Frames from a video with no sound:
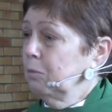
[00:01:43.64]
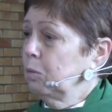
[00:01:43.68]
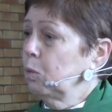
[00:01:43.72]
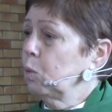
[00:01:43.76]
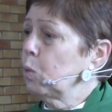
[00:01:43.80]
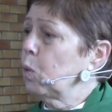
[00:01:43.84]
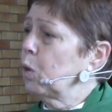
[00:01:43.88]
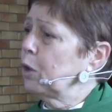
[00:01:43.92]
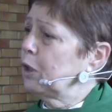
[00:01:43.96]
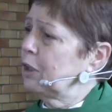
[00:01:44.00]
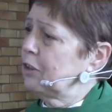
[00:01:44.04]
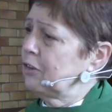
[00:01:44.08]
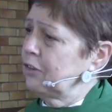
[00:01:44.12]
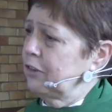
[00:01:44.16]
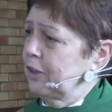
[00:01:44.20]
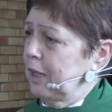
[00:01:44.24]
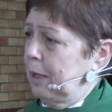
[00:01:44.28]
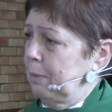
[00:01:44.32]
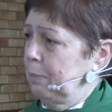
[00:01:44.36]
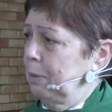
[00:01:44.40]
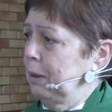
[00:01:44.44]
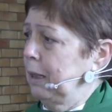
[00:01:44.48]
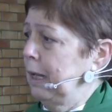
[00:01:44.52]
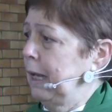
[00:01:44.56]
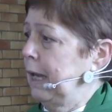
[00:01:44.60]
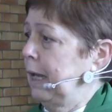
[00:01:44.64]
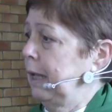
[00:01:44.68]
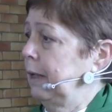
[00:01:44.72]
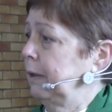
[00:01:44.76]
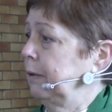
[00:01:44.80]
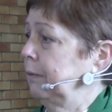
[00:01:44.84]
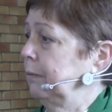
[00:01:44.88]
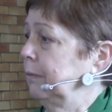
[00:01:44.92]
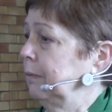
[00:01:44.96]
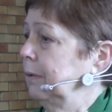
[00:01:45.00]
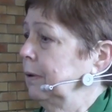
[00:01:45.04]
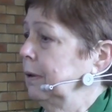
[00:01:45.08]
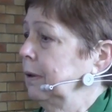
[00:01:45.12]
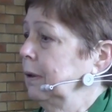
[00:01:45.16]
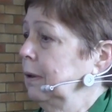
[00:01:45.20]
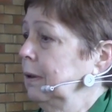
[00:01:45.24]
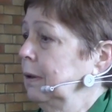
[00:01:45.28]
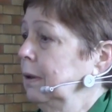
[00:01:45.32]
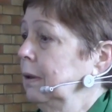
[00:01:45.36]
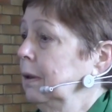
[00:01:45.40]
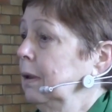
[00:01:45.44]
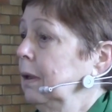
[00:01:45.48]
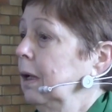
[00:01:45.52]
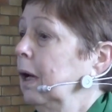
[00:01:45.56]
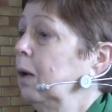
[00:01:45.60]
But what is that plan,
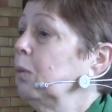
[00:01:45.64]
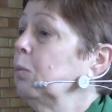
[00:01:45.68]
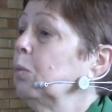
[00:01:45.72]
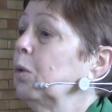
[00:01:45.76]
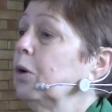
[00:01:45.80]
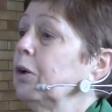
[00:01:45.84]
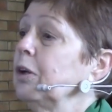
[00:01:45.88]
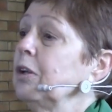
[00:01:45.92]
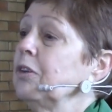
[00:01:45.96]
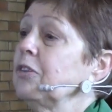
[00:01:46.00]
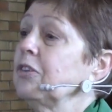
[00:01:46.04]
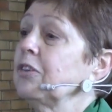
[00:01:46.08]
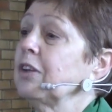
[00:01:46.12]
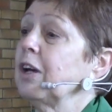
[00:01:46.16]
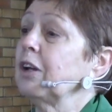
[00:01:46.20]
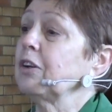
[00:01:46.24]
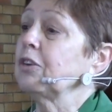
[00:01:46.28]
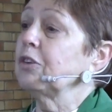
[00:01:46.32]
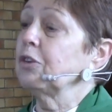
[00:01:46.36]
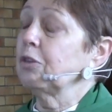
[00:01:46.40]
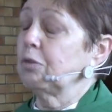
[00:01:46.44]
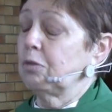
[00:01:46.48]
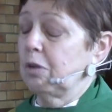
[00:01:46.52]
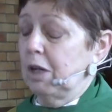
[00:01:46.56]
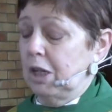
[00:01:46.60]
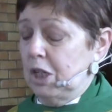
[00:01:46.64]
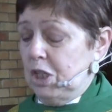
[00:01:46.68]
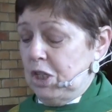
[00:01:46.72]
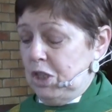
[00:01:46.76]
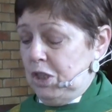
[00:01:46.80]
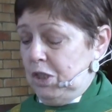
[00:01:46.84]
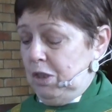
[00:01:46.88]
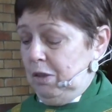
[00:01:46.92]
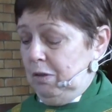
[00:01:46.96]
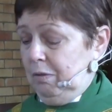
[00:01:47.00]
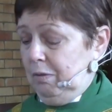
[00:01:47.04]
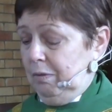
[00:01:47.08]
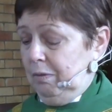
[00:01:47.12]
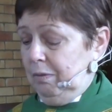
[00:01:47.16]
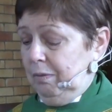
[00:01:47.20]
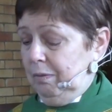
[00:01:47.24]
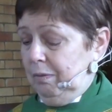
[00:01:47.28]
and what is that direction?